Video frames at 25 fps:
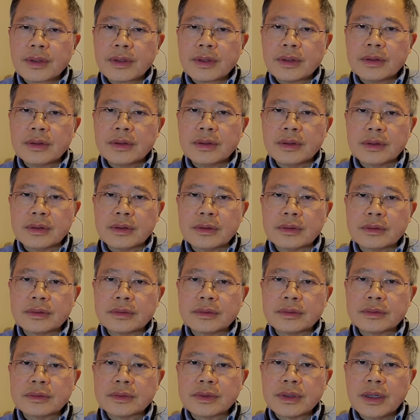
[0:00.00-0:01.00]
the
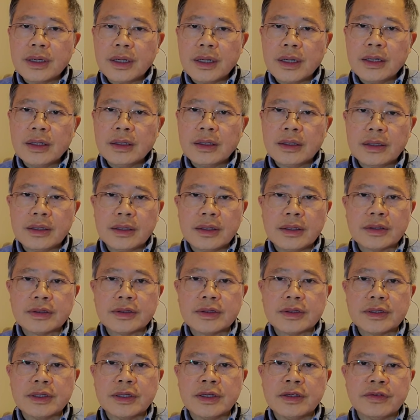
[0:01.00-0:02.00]
kind
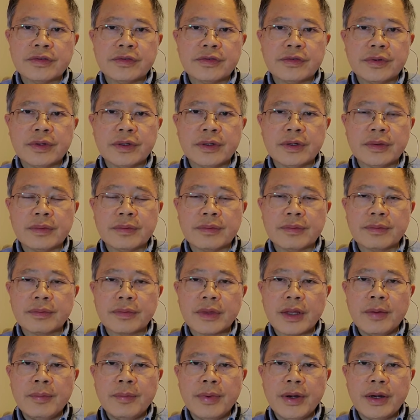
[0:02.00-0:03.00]
hearts of
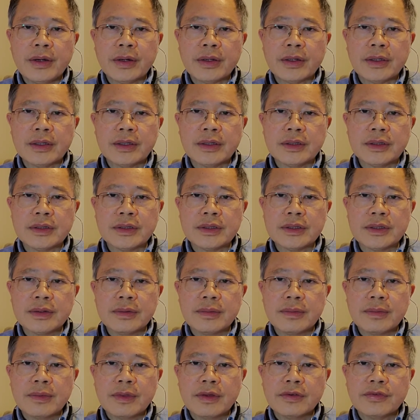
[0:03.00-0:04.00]
Americans
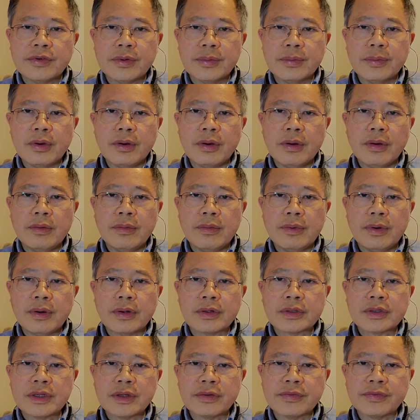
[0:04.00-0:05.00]
from all
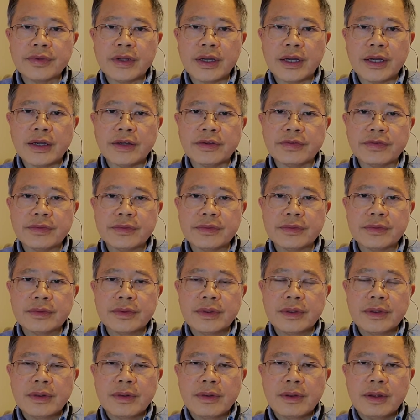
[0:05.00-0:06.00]
walks of
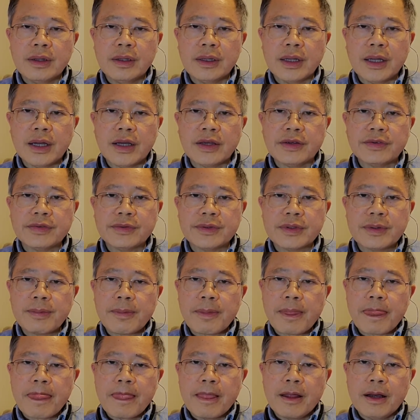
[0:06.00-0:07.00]
life,
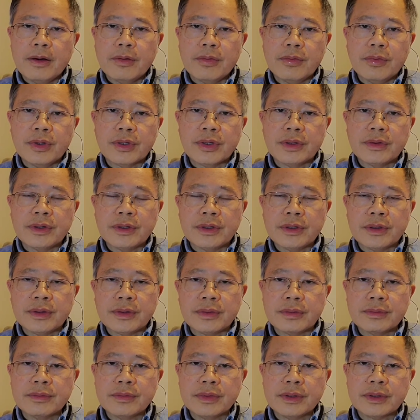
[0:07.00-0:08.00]
whether they're
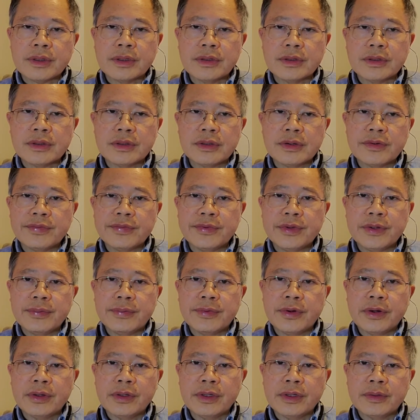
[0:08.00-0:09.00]
conservative
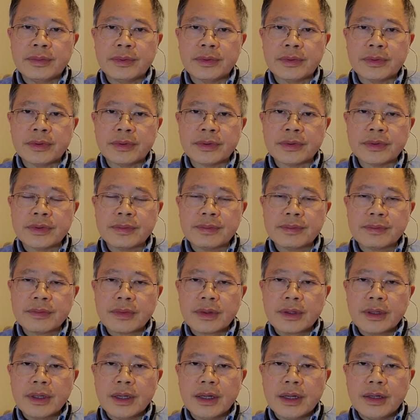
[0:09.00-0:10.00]
or liberals,
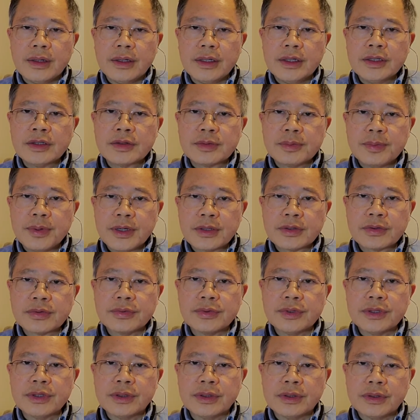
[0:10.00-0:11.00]
and
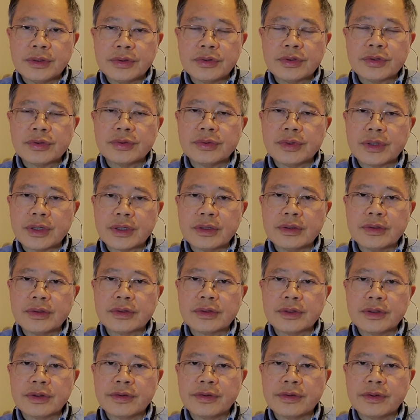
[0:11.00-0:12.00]
especially those who are
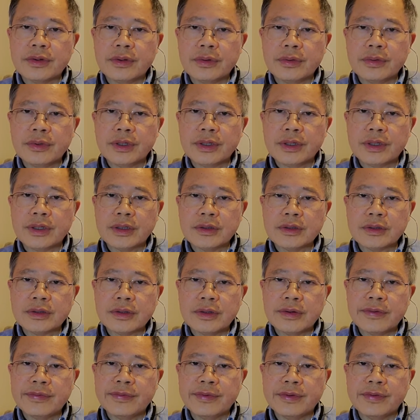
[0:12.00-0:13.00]
holding
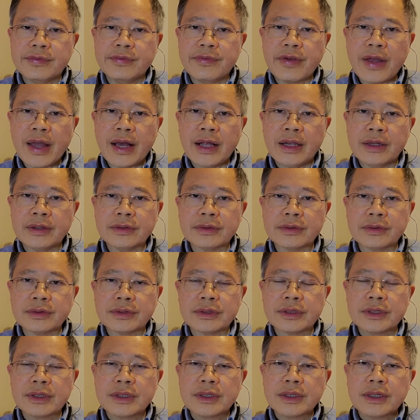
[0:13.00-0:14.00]
conservative values
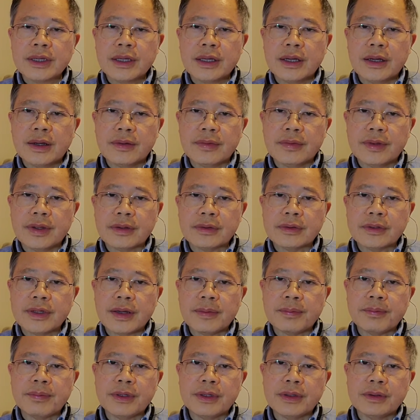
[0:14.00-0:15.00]
that
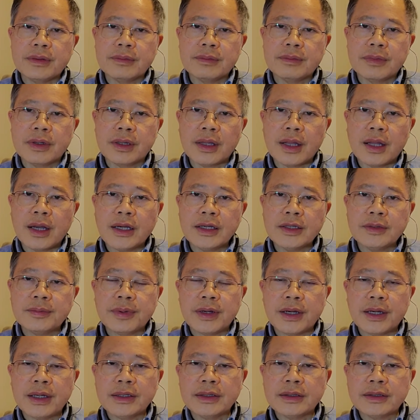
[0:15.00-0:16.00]
have been maligned
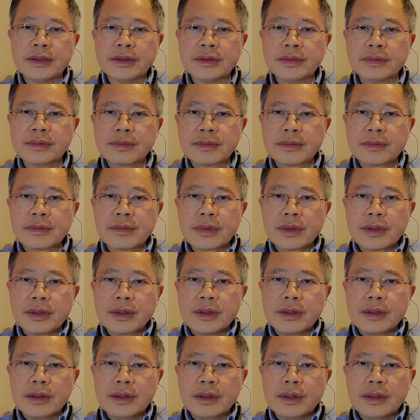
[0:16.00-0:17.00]
by the
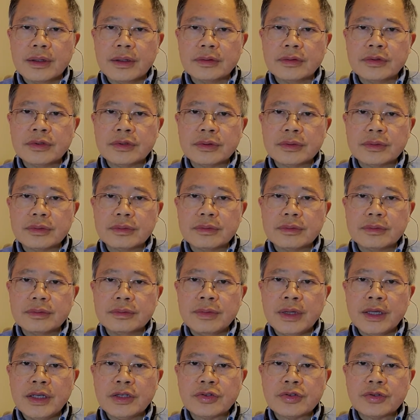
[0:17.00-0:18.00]

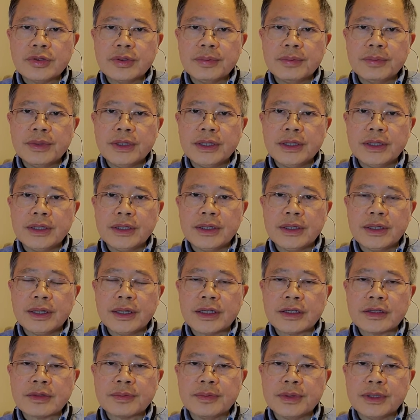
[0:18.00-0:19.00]
mainstream media
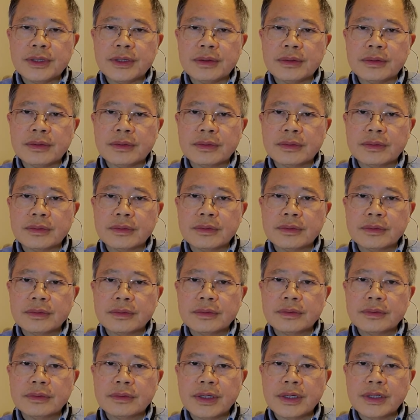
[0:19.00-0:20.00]
as being
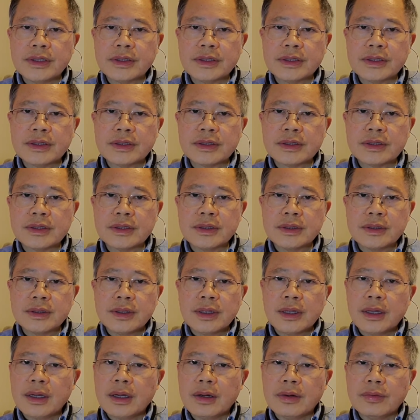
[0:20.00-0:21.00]
racist.
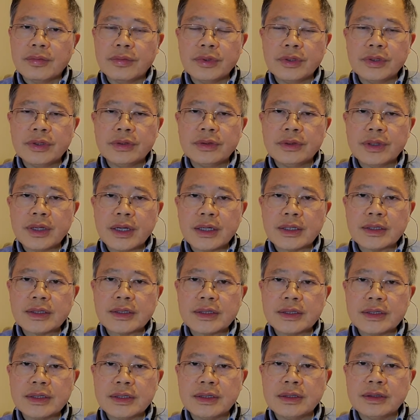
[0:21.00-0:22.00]
We do not
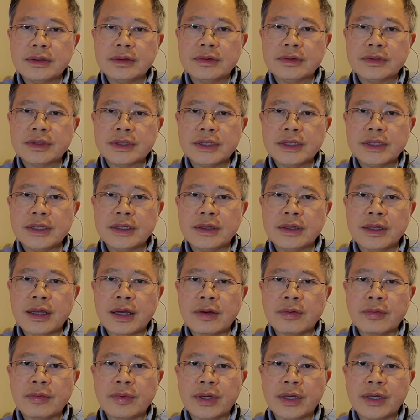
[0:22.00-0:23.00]
see it
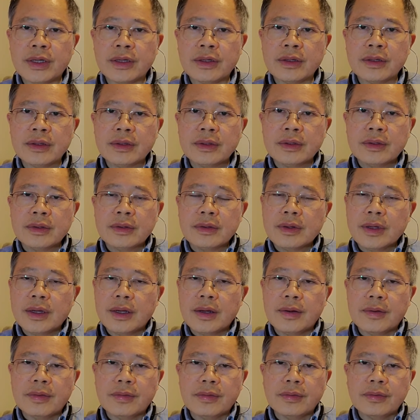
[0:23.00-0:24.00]
that way.
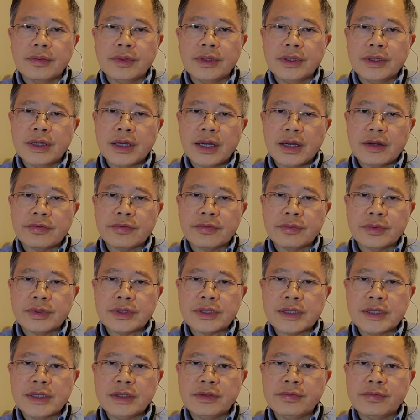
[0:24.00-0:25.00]
We have
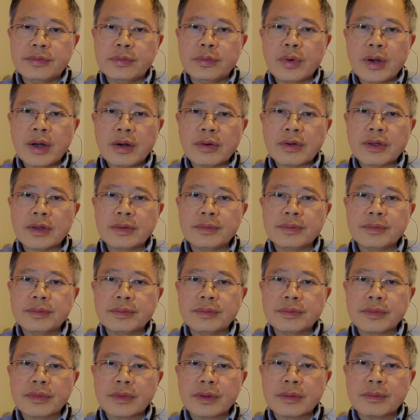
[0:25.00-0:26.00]
received
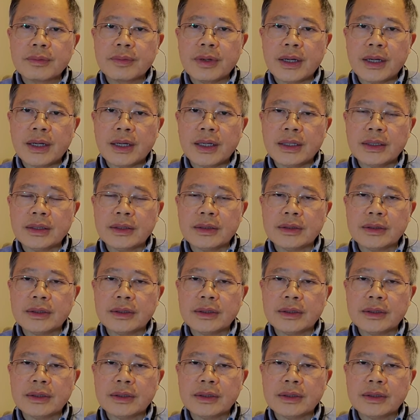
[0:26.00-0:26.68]
welcome by